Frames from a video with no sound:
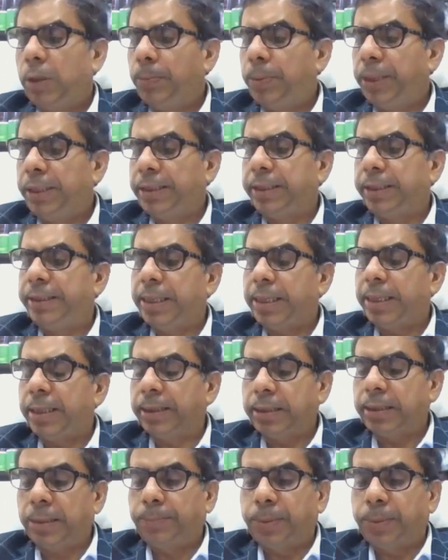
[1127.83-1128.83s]
will be
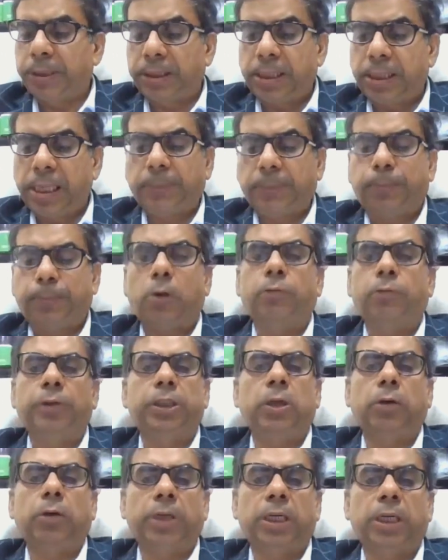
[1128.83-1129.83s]
treated as a business
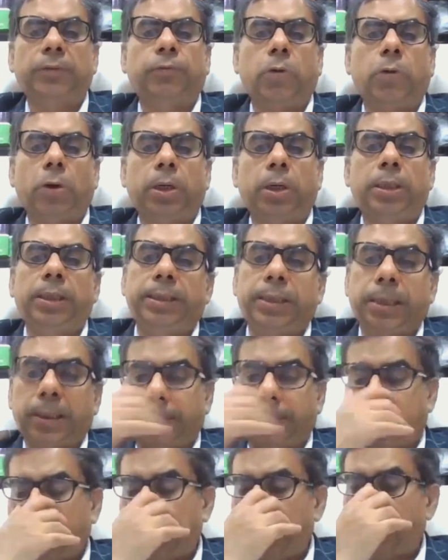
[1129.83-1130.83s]
profit of that foreign
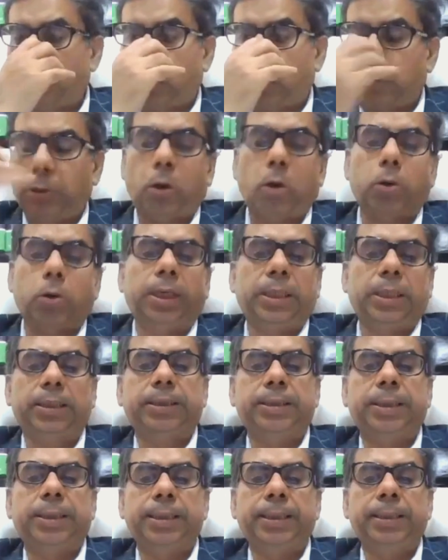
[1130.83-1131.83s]
enterprise or
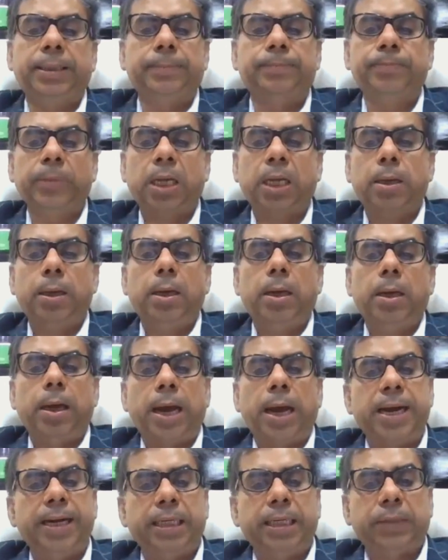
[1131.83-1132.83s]
non-resident,
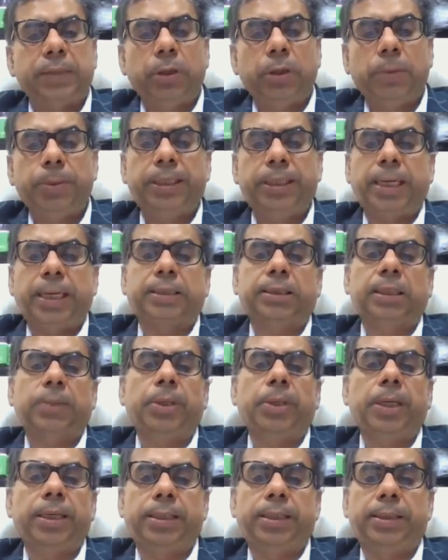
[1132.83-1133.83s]
and it will be
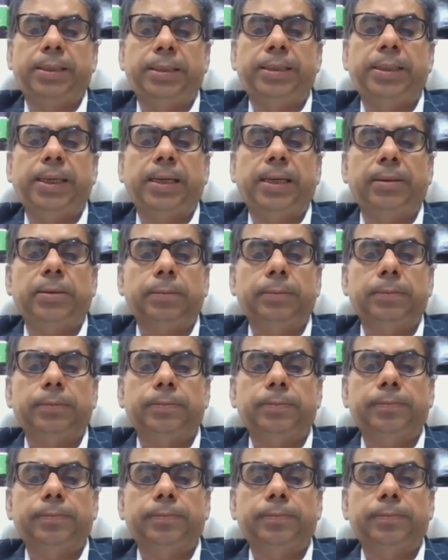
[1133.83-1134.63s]
taxable in India.